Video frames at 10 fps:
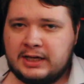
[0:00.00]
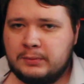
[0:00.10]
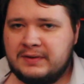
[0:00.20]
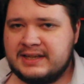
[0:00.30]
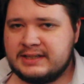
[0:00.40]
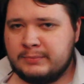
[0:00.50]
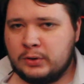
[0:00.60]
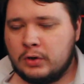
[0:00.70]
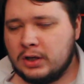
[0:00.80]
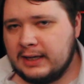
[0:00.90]
Anyway, that's
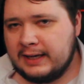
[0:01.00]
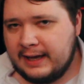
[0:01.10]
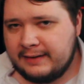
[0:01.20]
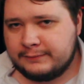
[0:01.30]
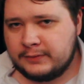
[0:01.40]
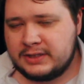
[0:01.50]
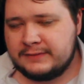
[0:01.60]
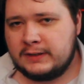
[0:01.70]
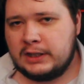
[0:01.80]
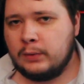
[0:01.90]
about all I have for
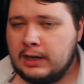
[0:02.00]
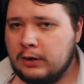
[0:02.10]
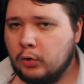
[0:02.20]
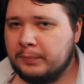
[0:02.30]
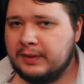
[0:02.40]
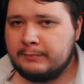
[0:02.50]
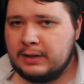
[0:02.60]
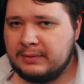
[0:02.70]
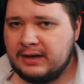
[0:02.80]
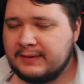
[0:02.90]
this video. I hope that
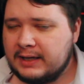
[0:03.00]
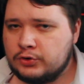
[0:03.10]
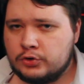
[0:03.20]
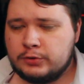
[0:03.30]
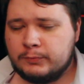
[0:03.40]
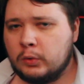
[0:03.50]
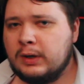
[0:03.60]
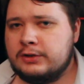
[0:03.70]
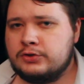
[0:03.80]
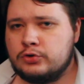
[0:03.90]
maybe I've answered some
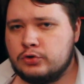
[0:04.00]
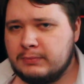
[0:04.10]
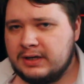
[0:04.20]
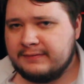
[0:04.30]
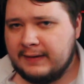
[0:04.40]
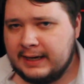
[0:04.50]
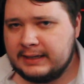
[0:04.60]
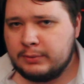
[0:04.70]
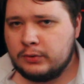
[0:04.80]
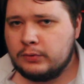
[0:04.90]
questions you might have
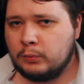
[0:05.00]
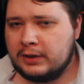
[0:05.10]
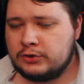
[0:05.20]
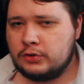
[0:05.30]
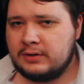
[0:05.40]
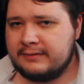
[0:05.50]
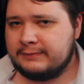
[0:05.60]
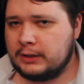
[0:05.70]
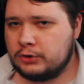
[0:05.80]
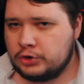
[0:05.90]
had about the Witcher
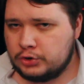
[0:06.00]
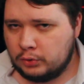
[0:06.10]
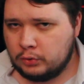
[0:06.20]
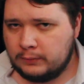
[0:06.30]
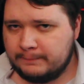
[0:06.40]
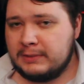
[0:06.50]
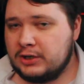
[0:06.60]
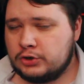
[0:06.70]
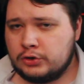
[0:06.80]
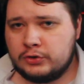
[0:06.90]
Netflix show.
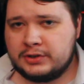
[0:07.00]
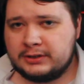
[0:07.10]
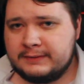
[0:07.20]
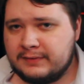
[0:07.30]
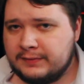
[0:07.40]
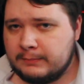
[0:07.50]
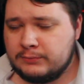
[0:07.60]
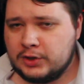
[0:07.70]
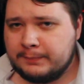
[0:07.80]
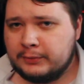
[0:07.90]
Make sure to leave a
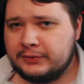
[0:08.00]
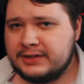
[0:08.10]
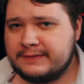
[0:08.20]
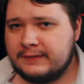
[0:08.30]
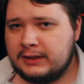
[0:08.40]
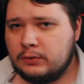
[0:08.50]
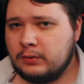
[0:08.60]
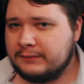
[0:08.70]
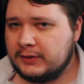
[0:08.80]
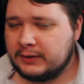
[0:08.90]
thumbs up on this
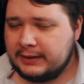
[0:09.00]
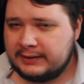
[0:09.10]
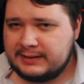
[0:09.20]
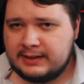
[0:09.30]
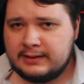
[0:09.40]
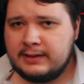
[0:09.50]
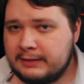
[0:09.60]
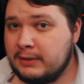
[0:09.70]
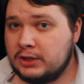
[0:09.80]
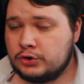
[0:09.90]
video if you liked it,
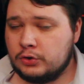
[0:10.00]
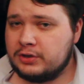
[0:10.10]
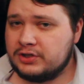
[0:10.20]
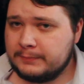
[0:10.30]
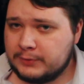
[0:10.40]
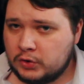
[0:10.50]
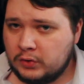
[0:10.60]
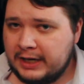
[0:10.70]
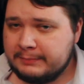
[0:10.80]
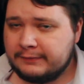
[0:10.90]
and make sure to
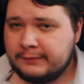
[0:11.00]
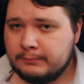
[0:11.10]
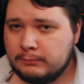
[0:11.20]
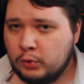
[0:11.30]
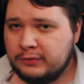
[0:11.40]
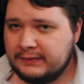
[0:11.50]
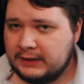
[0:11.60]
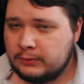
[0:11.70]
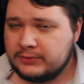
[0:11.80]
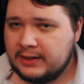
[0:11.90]
subscribe for more
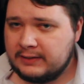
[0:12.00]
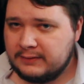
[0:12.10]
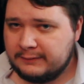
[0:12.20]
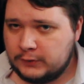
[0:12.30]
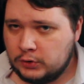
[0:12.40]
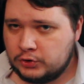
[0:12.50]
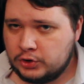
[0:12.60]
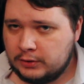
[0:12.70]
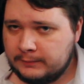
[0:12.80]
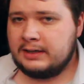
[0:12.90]
videos in the
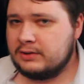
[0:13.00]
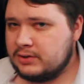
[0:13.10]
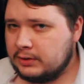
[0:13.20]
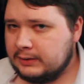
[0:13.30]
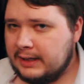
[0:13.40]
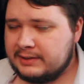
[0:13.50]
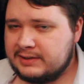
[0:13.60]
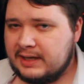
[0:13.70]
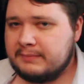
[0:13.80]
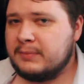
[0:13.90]
future. And until next
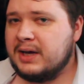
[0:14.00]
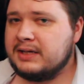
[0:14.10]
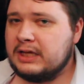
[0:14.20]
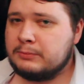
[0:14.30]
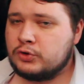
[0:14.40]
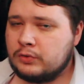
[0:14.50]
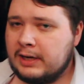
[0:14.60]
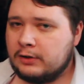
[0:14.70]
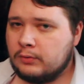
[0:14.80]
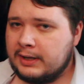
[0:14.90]
time, my name is
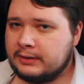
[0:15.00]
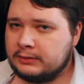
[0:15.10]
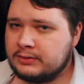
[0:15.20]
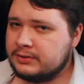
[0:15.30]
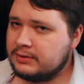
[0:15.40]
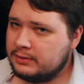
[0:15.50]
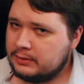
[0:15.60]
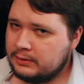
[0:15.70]
Rag Reynolds,